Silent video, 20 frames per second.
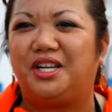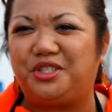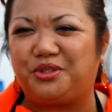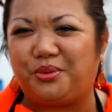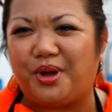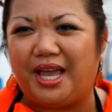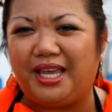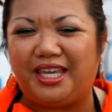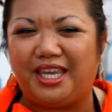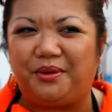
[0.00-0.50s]
lunch
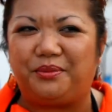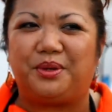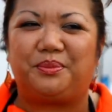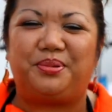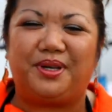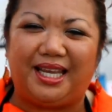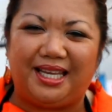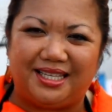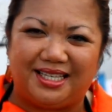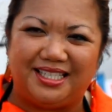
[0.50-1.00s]
wagon with
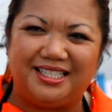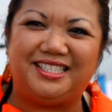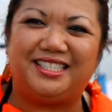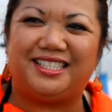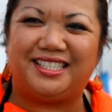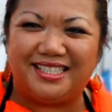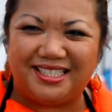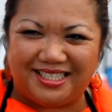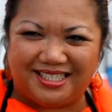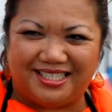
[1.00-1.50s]
plate
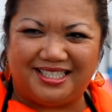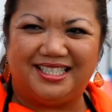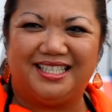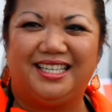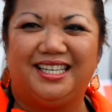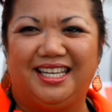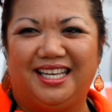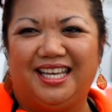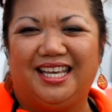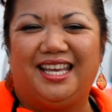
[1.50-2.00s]
lunches.
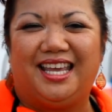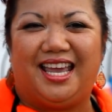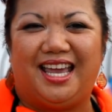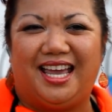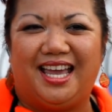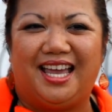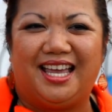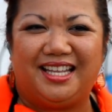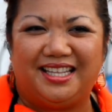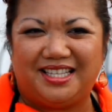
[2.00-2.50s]

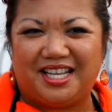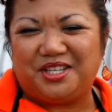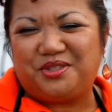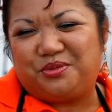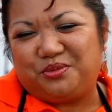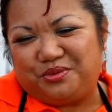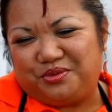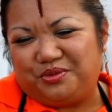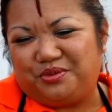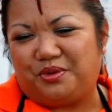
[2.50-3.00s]
And that's
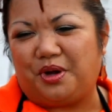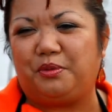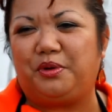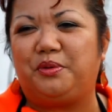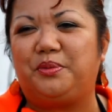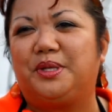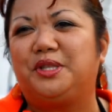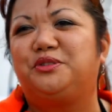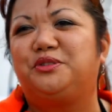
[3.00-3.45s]
what we've